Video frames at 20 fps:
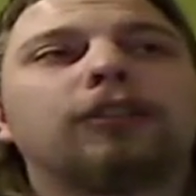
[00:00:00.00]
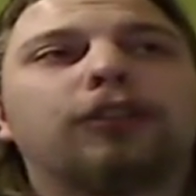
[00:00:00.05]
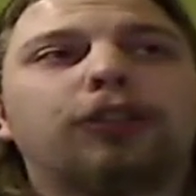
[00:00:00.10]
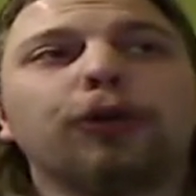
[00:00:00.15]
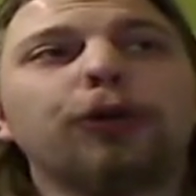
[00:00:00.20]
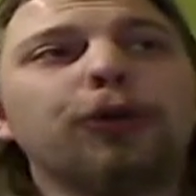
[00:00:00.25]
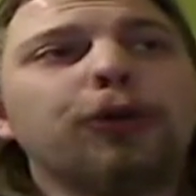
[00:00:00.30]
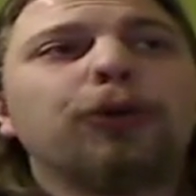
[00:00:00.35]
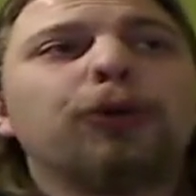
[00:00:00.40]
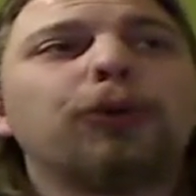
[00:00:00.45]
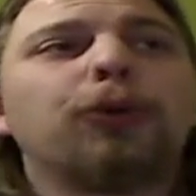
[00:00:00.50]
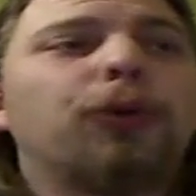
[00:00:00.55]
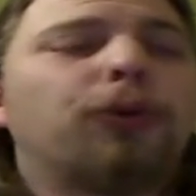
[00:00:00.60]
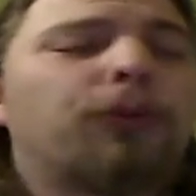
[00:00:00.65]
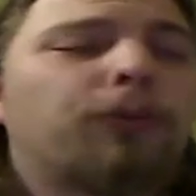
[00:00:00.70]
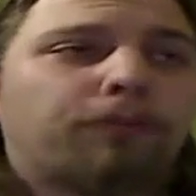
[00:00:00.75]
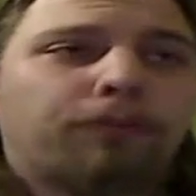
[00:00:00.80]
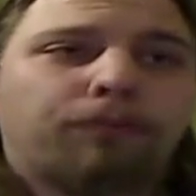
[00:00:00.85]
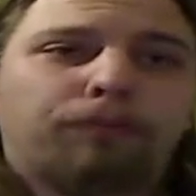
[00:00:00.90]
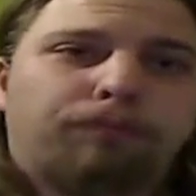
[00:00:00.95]

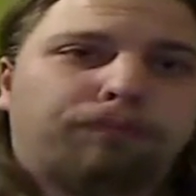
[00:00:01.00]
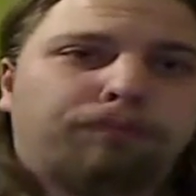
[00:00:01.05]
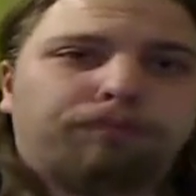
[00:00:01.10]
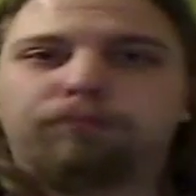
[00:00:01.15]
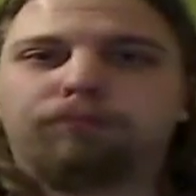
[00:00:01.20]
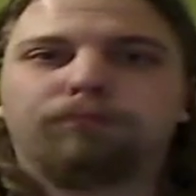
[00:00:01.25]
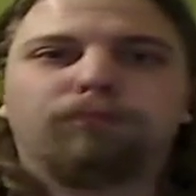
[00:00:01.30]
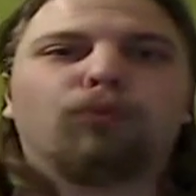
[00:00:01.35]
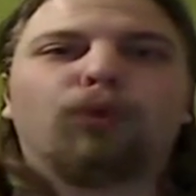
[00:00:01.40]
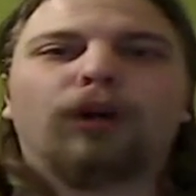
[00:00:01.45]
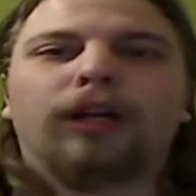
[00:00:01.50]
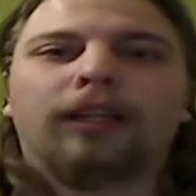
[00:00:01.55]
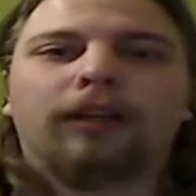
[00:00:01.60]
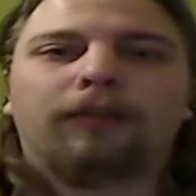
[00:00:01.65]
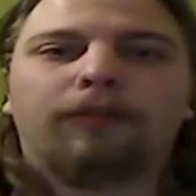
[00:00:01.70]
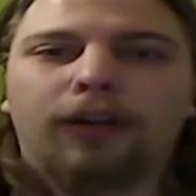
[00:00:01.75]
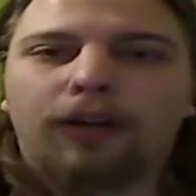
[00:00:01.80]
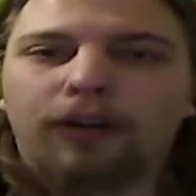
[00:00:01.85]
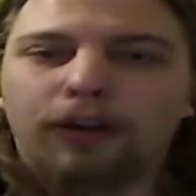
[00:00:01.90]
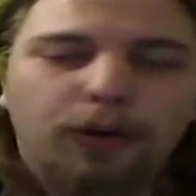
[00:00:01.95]
do
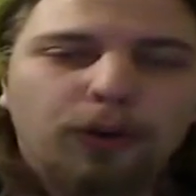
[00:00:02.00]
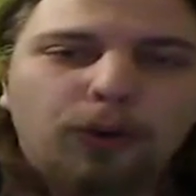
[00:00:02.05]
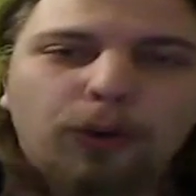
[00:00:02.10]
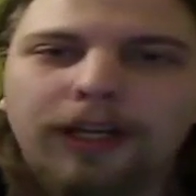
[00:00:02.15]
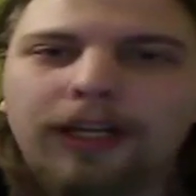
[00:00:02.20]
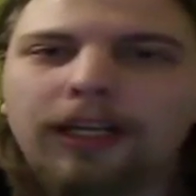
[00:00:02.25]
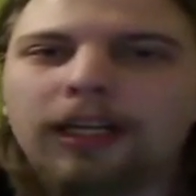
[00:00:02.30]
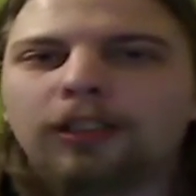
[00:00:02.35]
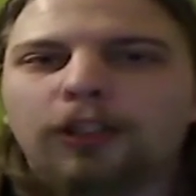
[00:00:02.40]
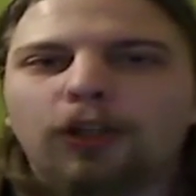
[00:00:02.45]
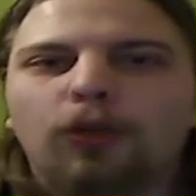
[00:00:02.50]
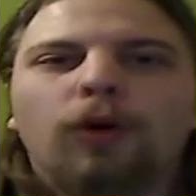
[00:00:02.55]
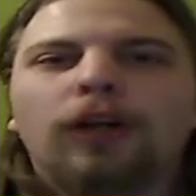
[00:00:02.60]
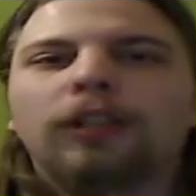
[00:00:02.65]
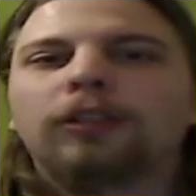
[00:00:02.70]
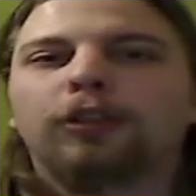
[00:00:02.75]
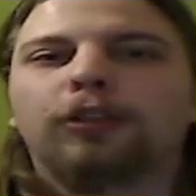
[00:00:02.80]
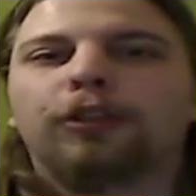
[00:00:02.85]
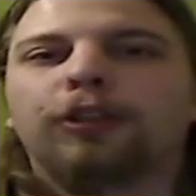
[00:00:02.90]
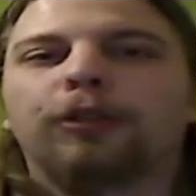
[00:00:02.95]
whatever doohickeys you
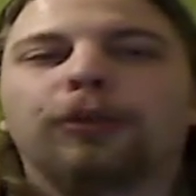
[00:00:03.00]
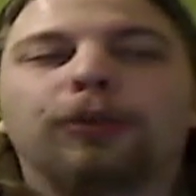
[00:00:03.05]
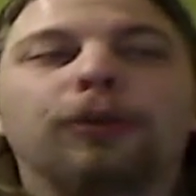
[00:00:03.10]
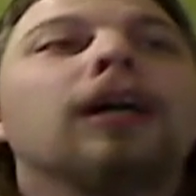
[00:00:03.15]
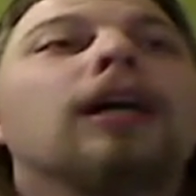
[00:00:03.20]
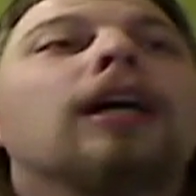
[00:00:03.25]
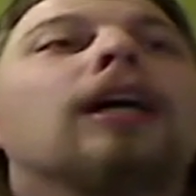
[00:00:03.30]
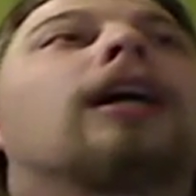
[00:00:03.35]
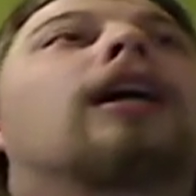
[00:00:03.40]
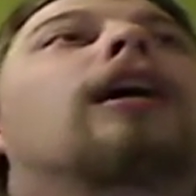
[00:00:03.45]
want to do.